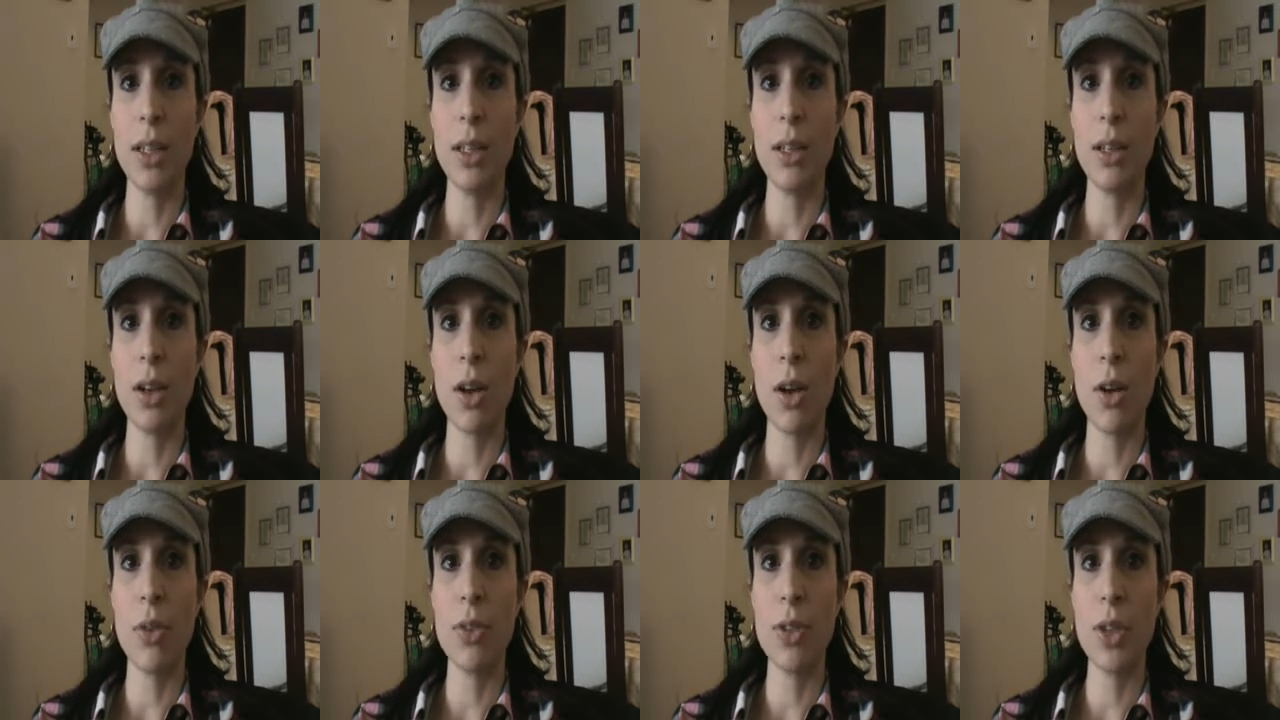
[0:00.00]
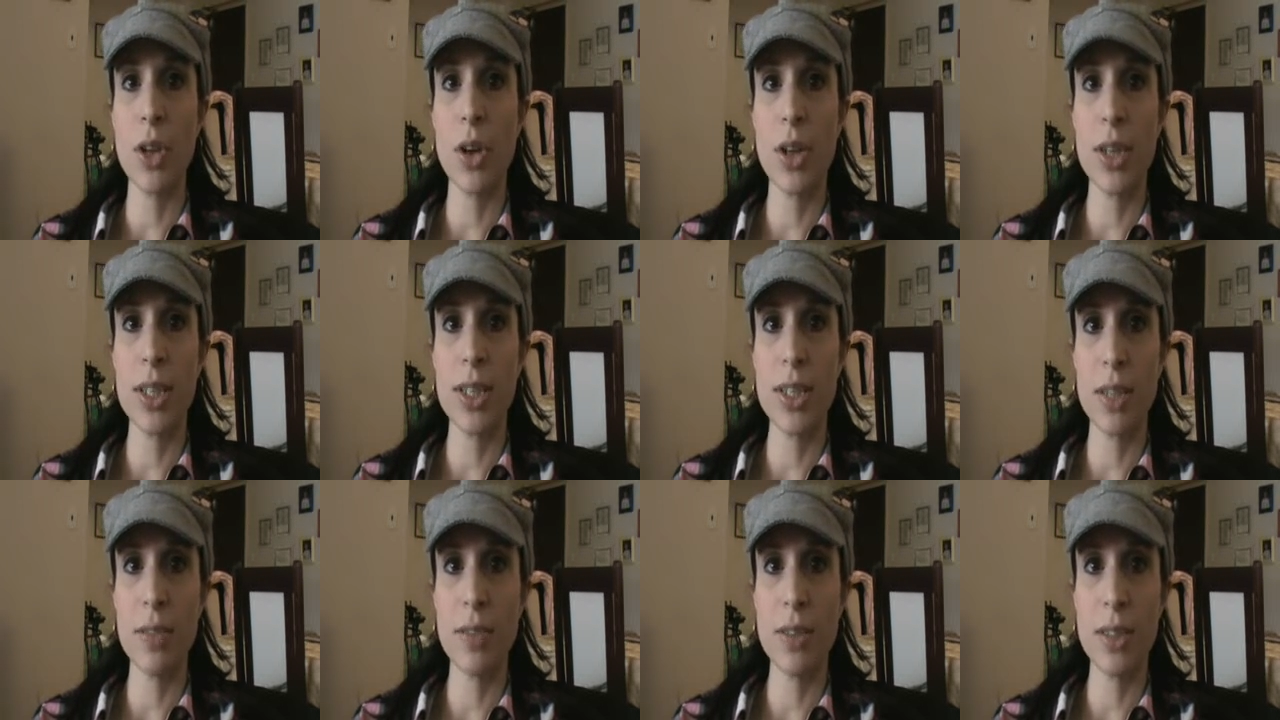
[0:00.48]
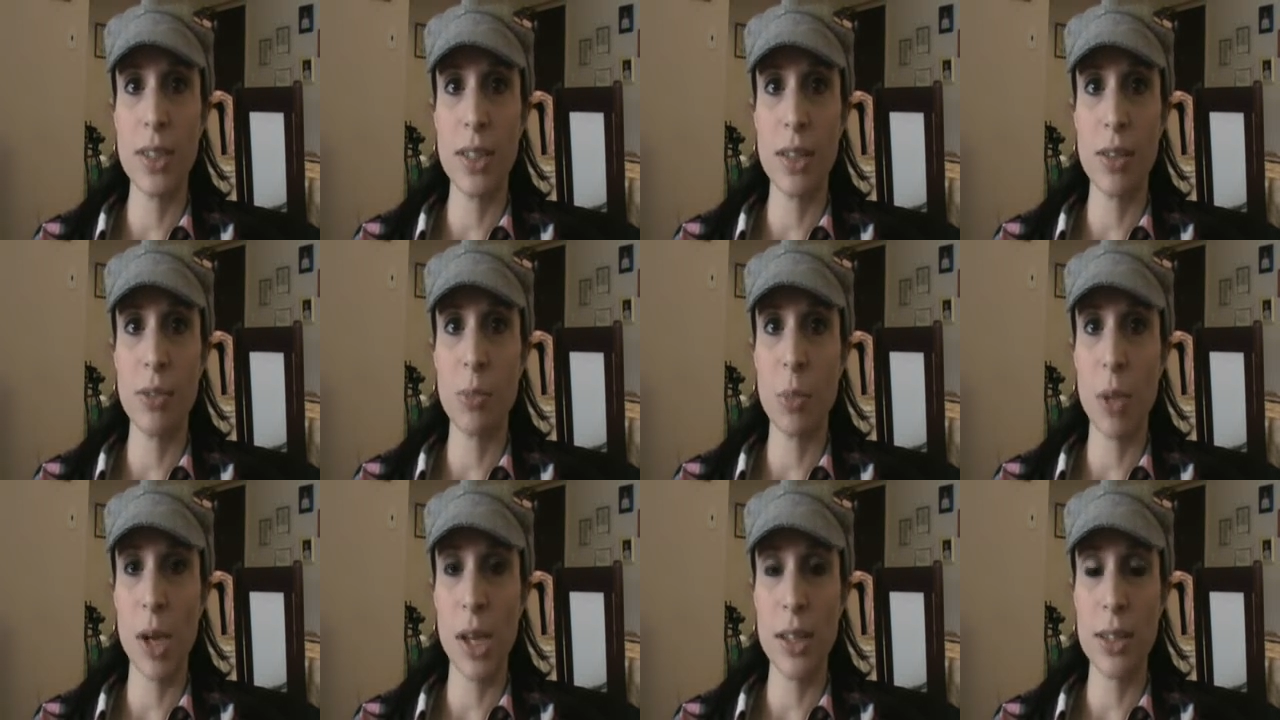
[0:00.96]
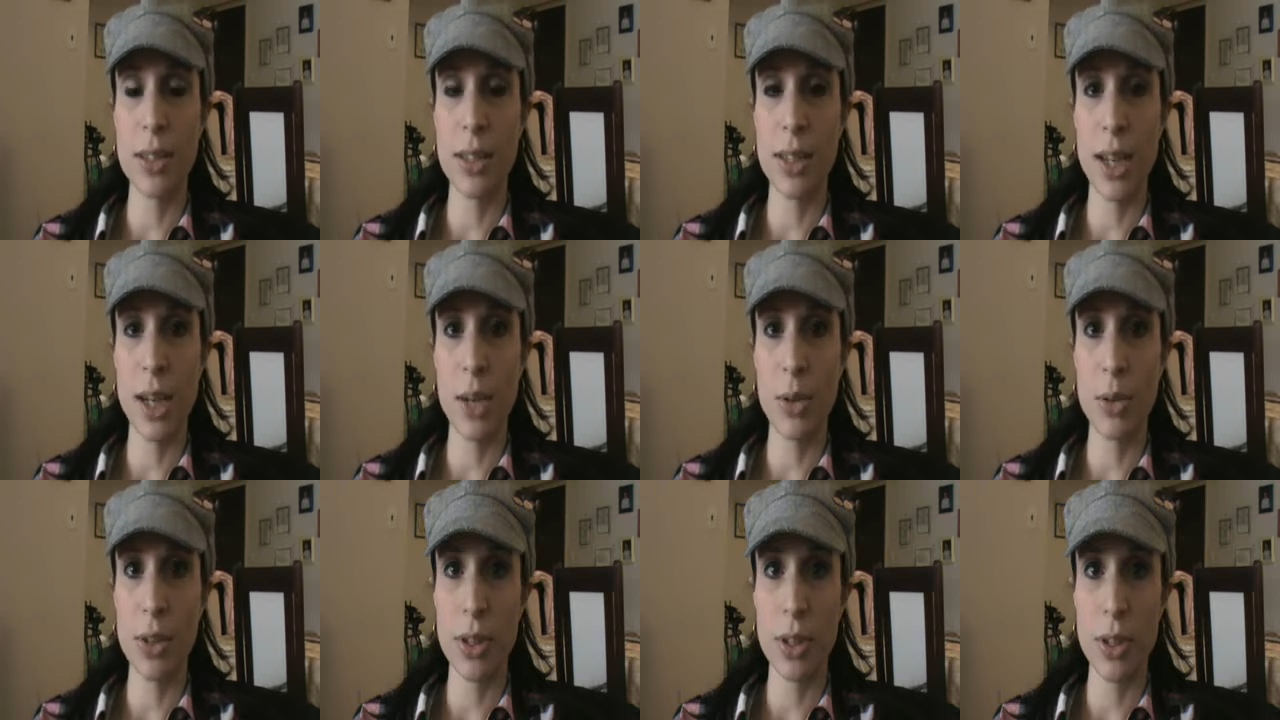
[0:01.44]
You know, if you're going 77 miles an
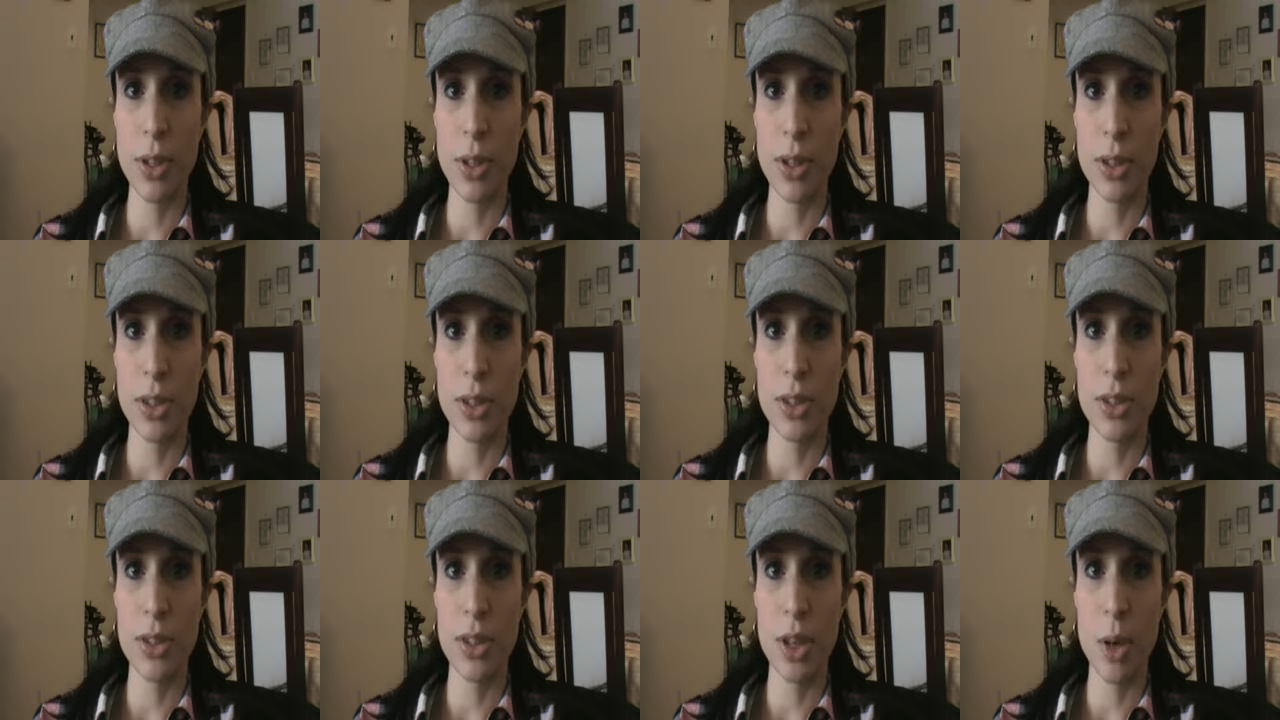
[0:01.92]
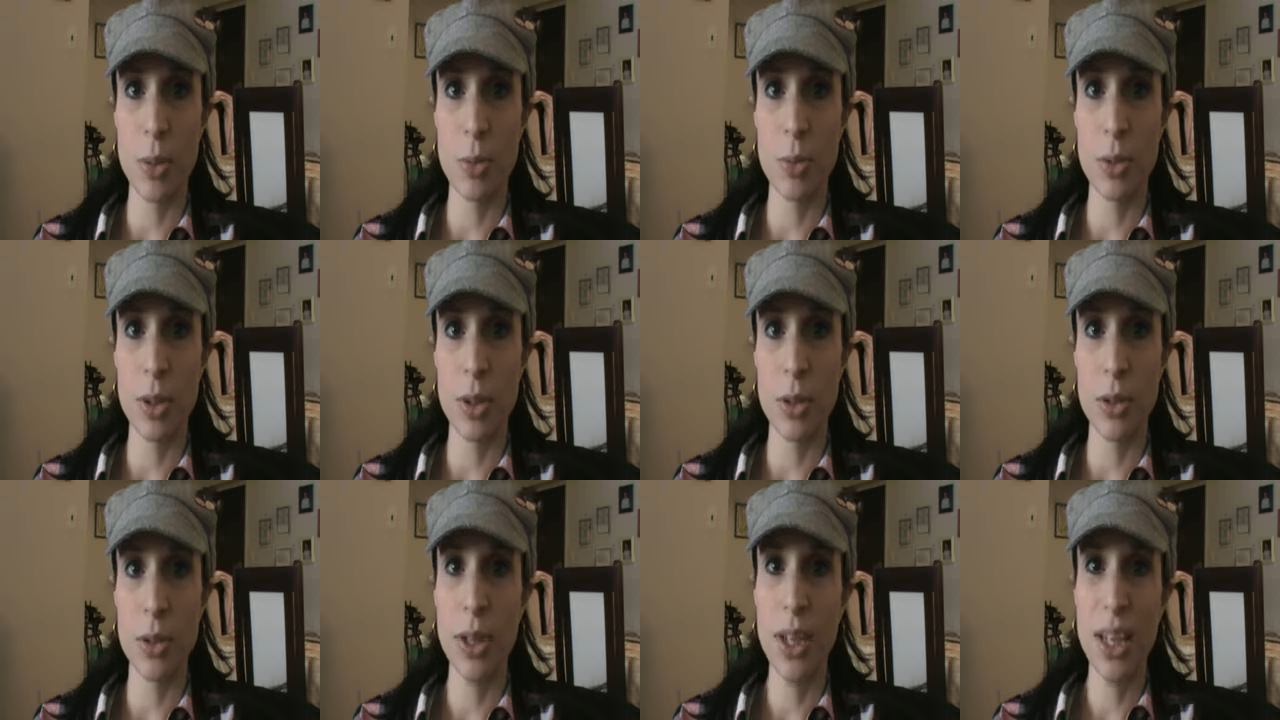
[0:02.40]
hour, they're not going to stop you,